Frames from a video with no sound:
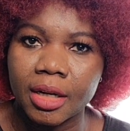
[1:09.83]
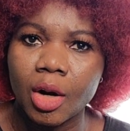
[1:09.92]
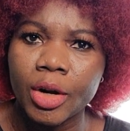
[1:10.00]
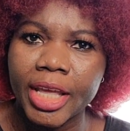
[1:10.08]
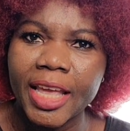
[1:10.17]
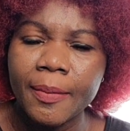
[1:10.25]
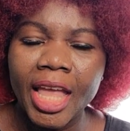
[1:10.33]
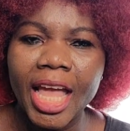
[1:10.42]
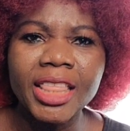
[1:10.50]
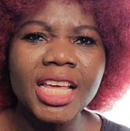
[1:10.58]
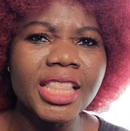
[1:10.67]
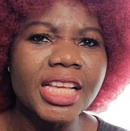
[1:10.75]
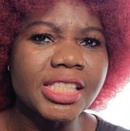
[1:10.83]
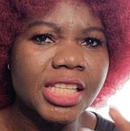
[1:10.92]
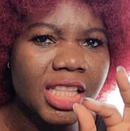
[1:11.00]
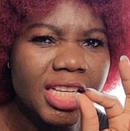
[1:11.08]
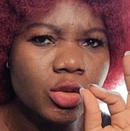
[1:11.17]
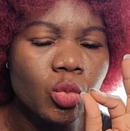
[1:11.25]
Okay, and then there's
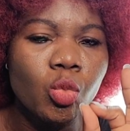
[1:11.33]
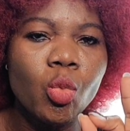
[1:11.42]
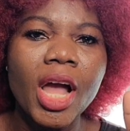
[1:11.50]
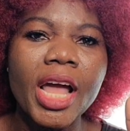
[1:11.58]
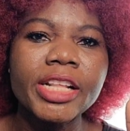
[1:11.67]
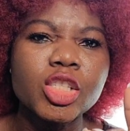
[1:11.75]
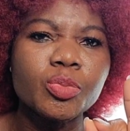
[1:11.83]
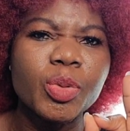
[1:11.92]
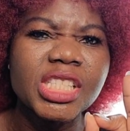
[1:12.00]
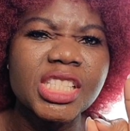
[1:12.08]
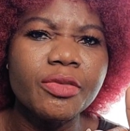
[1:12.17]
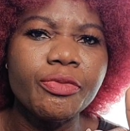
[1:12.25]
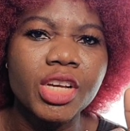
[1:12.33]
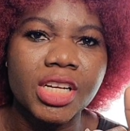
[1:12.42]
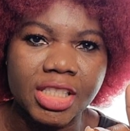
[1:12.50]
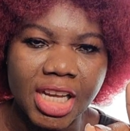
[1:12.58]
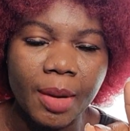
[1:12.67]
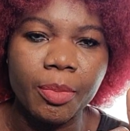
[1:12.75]
this one specific
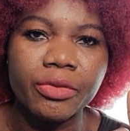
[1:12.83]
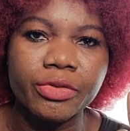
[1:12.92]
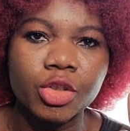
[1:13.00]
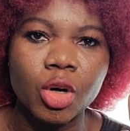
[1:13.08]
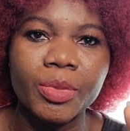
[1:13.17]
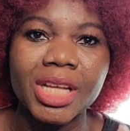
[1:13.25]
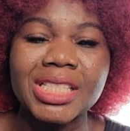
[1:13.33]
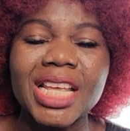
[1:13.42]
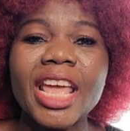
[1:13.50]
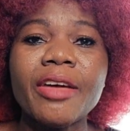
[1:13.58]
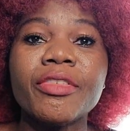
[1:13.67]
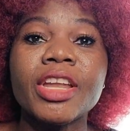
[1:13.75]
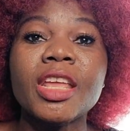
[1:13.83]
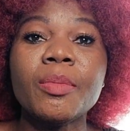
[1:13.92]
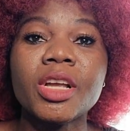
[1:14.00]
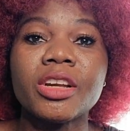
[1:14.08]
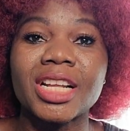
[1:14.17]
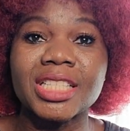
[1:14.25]
type of job that every
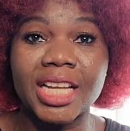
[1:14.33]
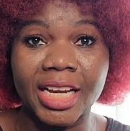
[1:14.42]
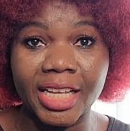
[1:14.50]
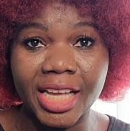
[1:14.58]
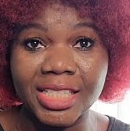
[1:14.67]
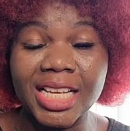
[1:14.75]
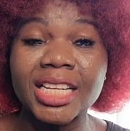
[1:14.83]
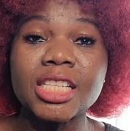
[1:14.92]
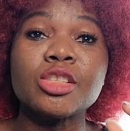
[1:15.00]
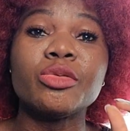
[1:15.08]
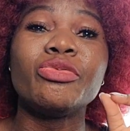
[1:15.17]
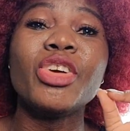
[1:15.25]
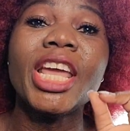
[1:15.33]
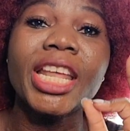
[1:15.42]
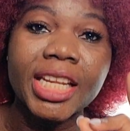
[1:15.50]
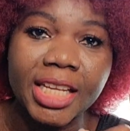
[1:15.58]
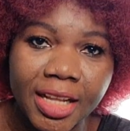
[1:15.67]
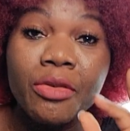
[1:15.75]
immigrant can get, and it's very,